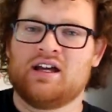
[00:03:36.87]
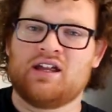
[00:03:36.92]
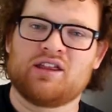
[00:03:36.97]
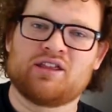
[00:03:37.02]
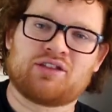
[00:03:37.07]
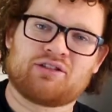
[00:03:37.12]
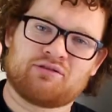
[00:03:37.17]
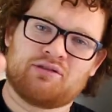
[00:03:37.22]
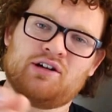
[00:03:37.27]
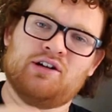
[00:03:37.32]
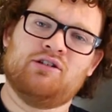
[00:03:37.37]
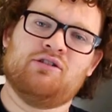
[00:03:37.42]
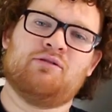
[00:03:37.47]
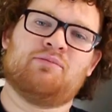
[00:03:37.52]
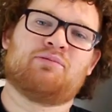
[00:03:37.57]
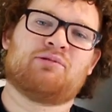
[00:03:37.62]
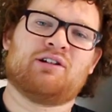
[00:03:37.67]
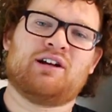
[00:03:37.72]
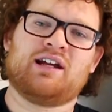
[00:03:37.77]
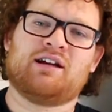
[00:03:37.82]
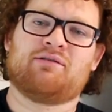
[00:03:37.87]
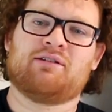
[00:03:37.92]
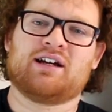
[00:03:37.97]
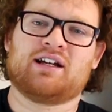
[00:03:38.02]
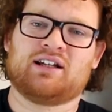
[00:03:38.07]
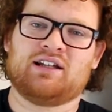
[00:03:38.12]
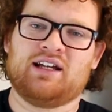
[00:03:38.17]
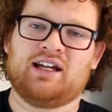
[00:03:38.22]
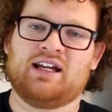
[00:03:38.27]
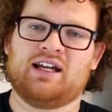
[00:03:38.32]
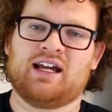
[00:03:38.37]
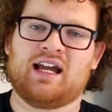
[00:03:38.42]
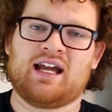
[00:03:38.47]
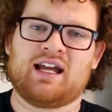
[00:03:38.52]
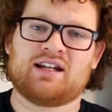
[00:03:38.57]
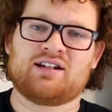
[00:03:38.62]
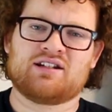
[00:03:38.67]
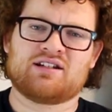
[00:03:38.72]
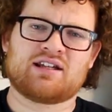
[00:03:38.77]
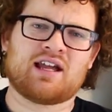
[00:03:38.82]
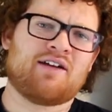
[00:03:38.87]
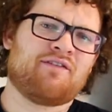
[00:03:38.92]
through pretty quickly and just